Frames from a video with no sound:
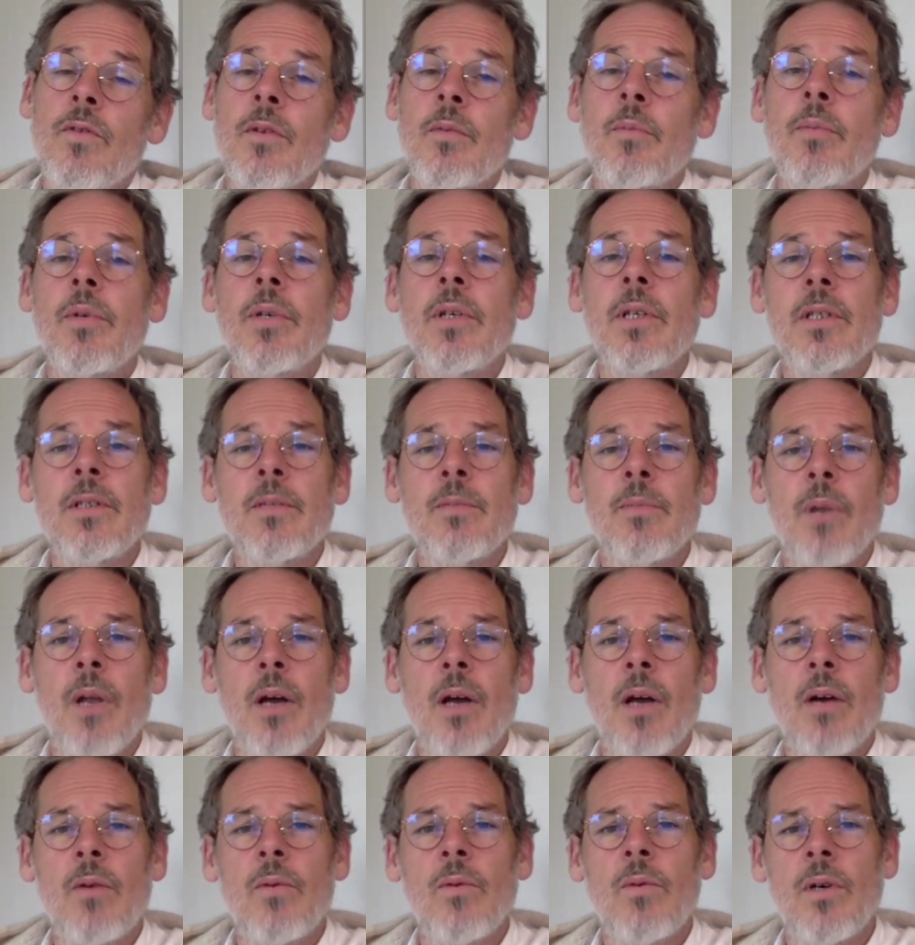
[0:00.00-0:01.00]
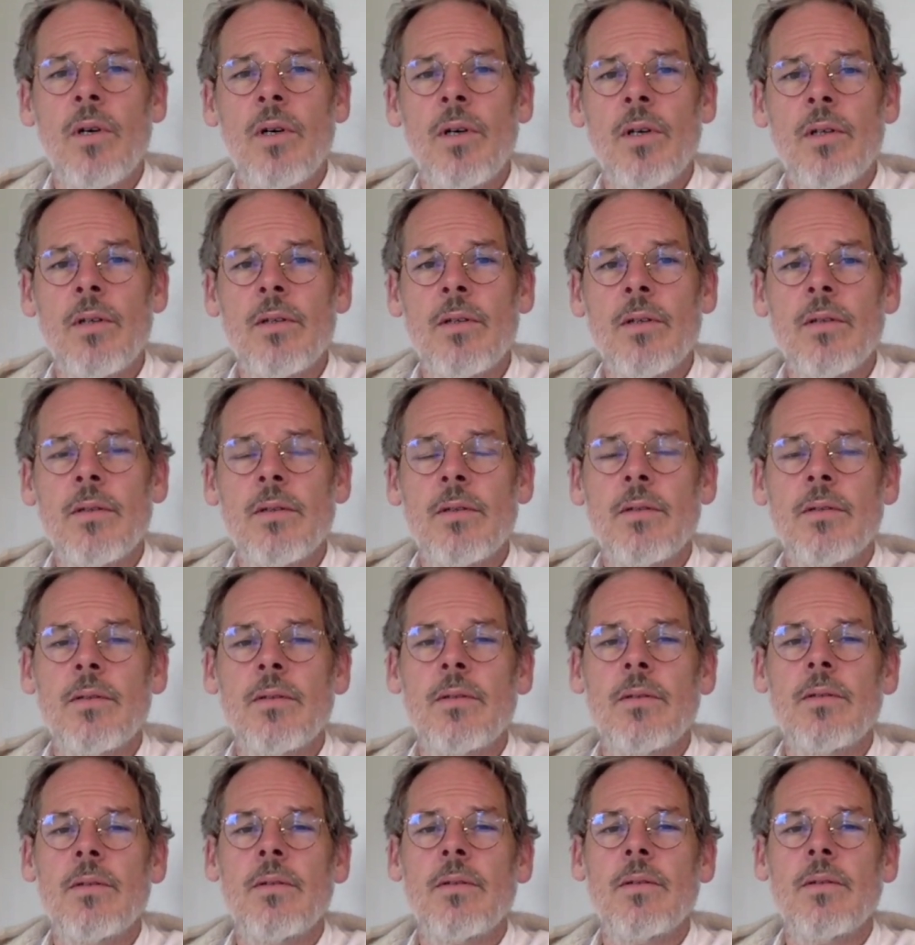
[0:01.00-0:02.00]
the breeze block wall,
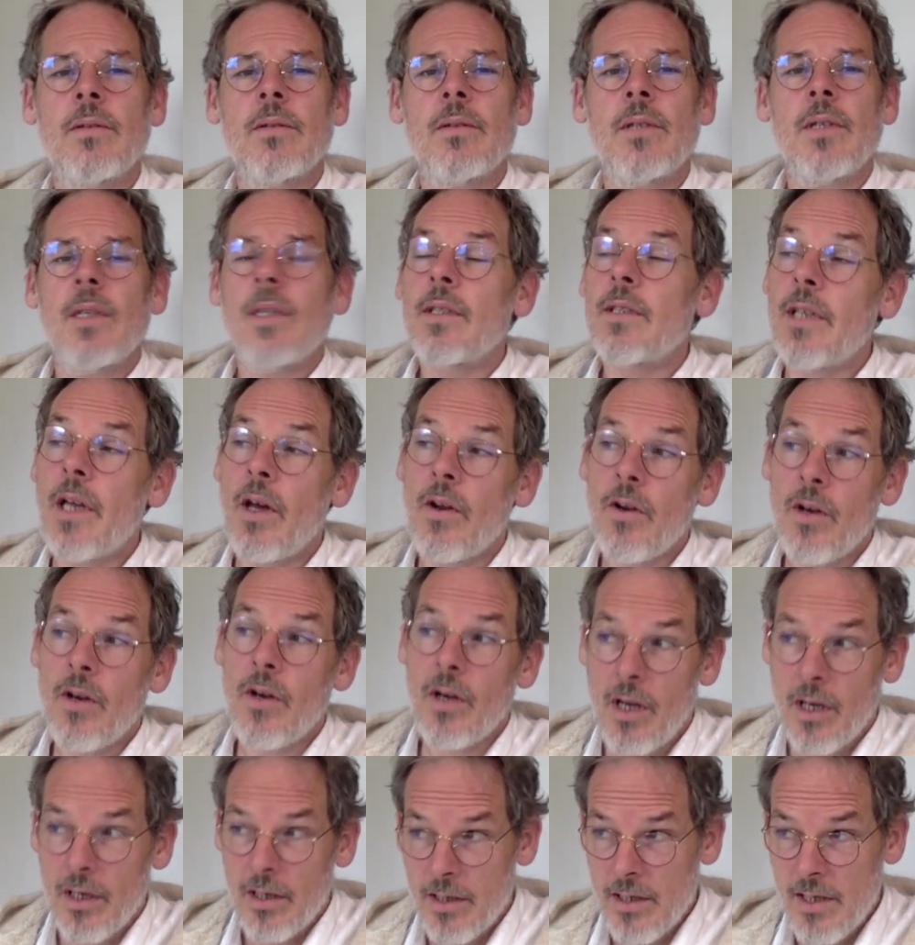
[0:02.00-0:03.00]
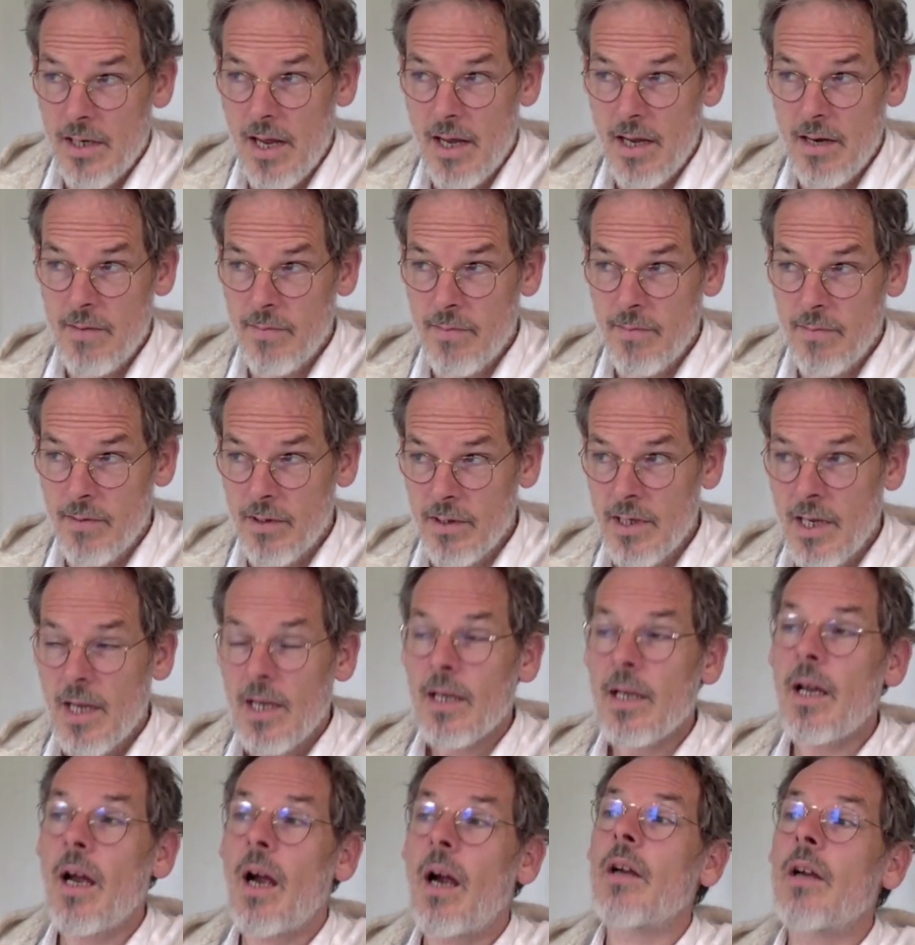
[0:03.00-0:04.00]
down along her neighbours'
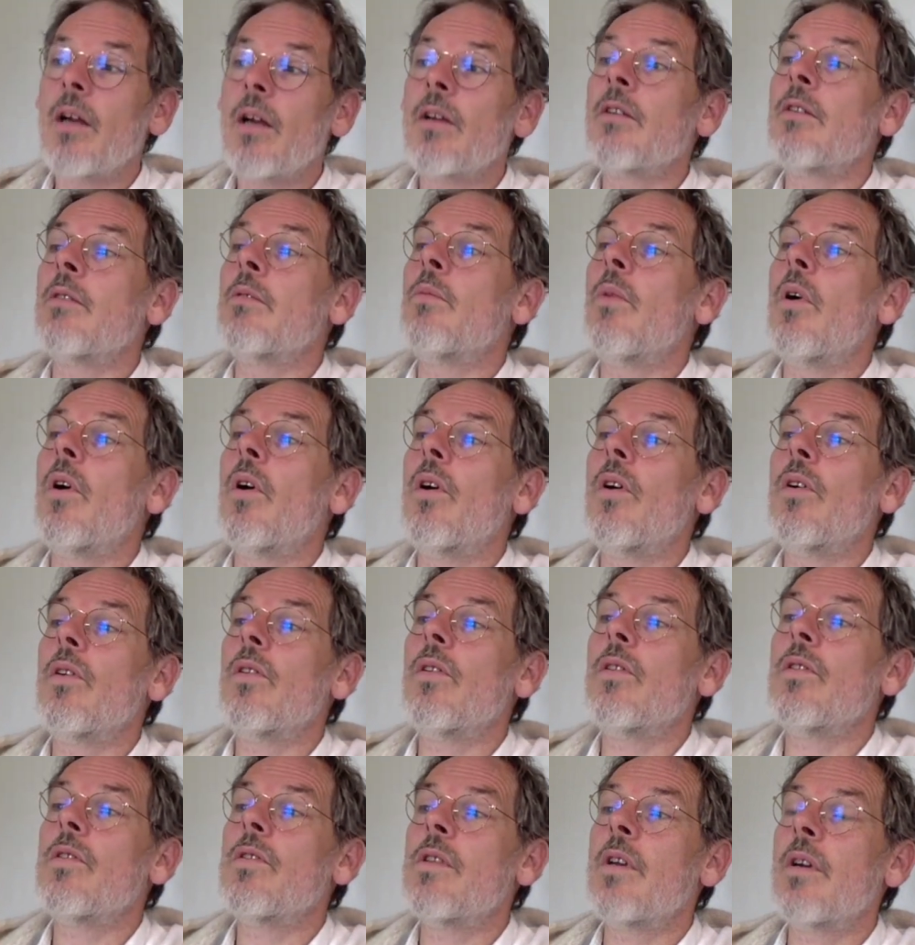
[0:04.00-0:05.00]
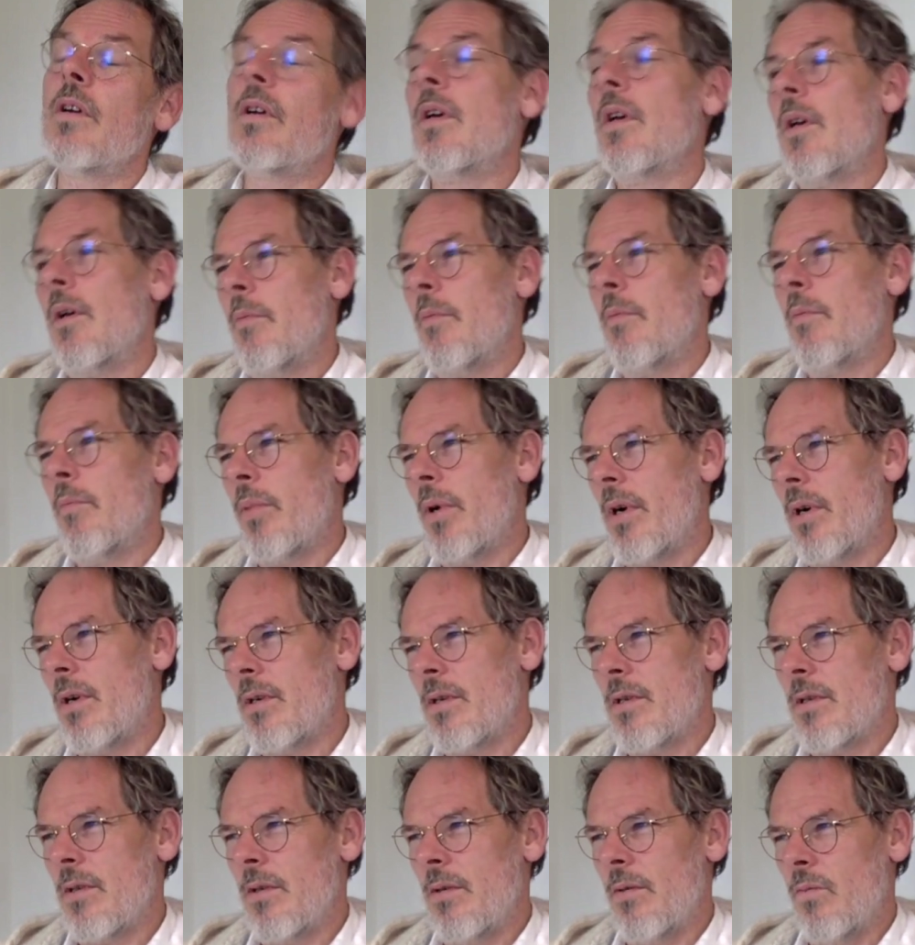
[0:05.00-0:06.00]
garden walls, their
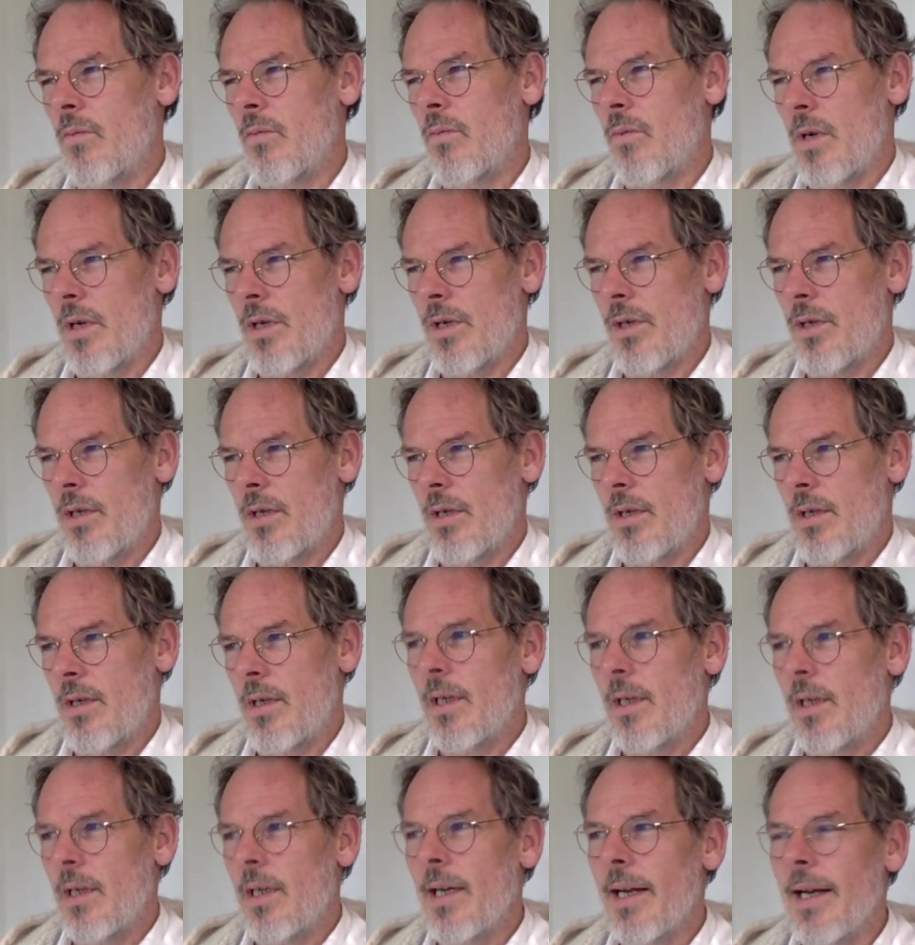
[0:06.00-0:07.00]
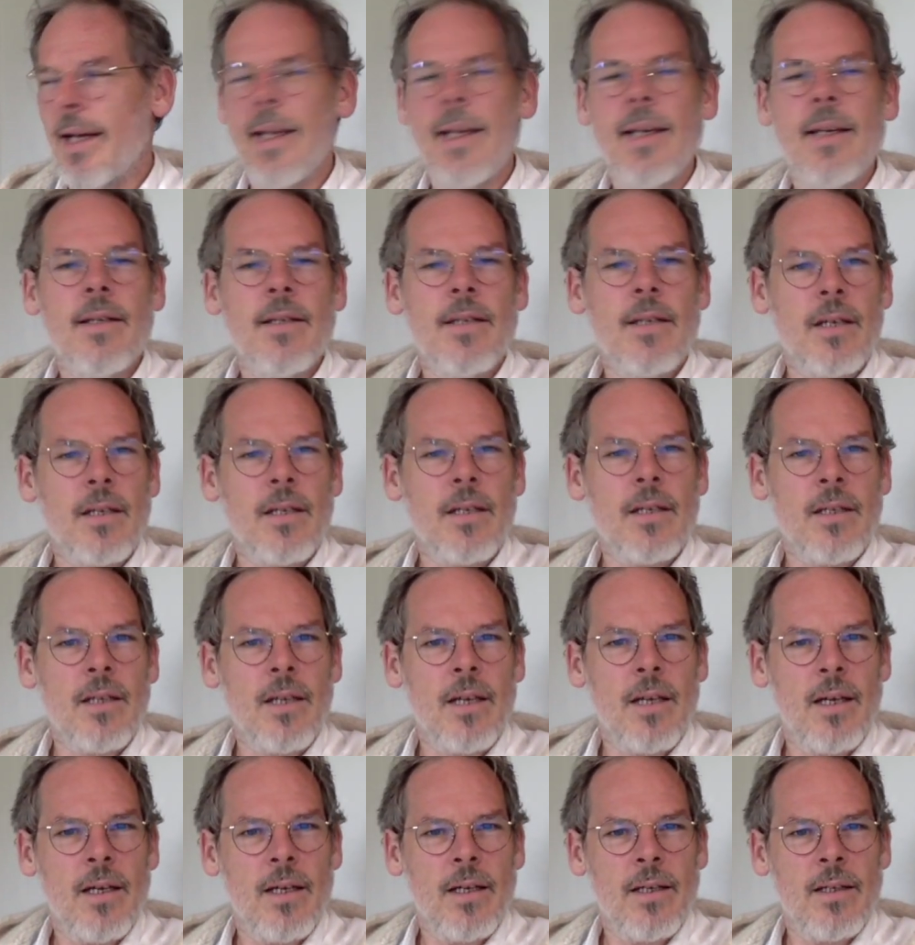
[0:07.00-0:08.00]
parcel washing glinting on the
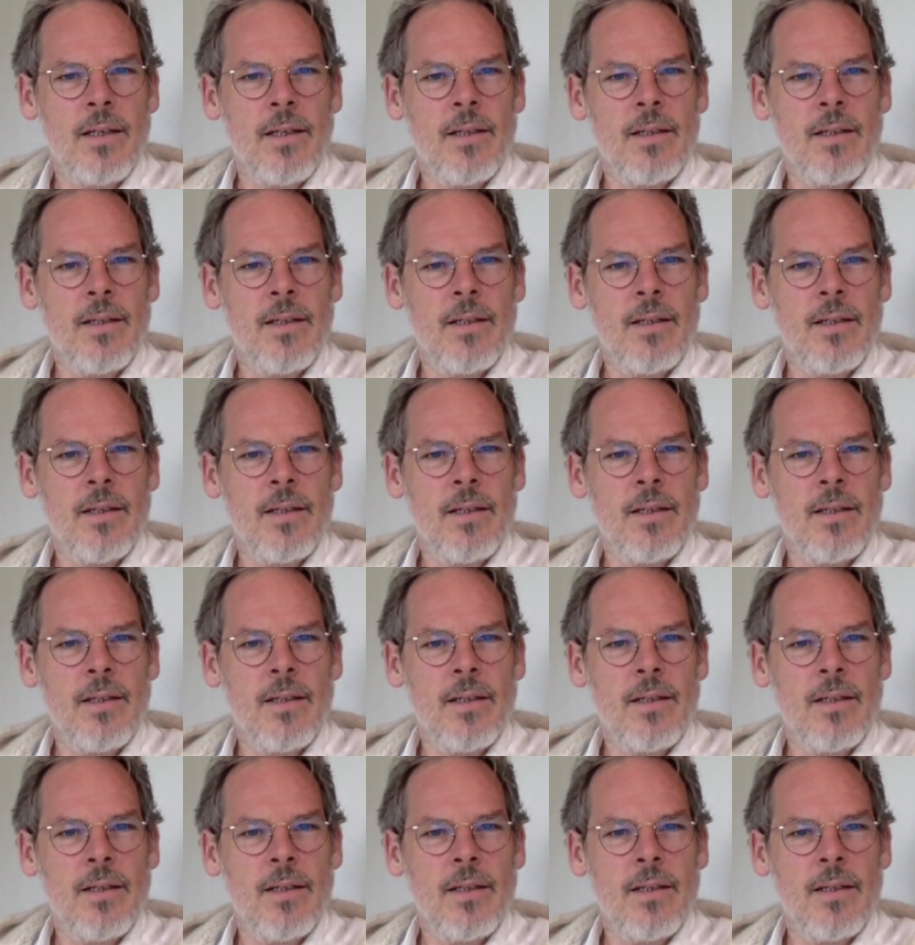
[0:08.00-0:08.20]
line.